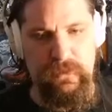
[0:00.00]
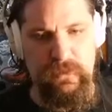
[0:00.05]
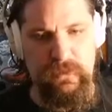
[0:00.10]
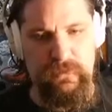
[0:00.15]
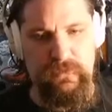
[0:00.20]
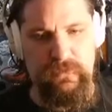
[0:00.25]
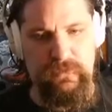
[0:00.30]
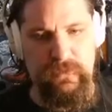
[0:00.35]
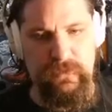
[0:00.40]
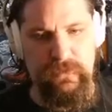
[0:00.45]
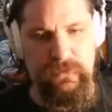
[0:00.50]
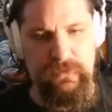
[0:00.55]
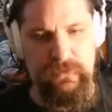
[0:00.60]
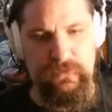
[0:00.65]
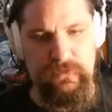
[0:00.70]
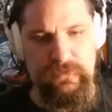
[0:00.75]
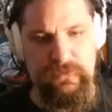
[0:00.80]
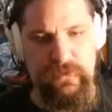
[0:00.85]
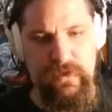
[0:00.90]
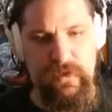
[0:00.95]
So making sure
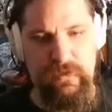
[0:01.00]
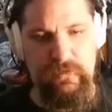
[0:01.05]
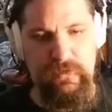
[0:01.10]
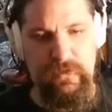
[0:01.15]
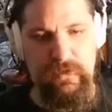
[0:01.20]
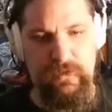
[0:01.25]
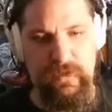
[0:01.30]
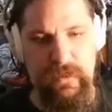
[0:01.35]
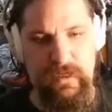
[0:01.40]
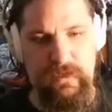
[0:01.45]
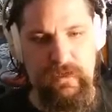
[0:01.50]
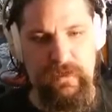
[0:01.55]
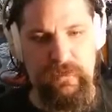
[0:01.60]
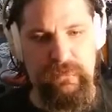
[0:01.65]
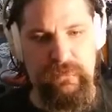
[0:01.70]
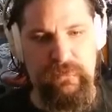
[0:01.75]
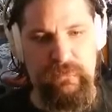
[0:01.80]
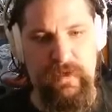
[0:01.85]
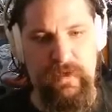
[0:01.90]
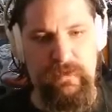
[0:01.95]
there's no new
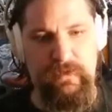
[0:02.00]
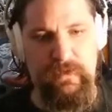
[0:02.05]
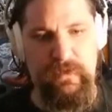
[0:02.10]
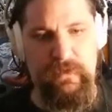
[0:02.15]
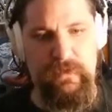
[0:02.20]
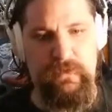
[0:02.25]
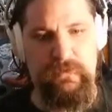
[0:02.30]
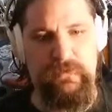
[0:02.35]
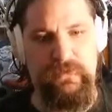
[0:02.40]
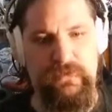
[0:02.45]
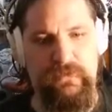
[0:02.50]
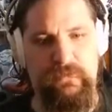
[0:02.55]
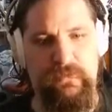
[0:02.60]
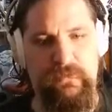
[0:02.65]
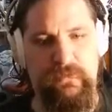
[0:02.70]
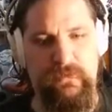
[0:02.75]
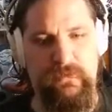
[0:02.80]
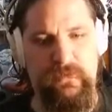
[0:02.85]
areas around here to explore.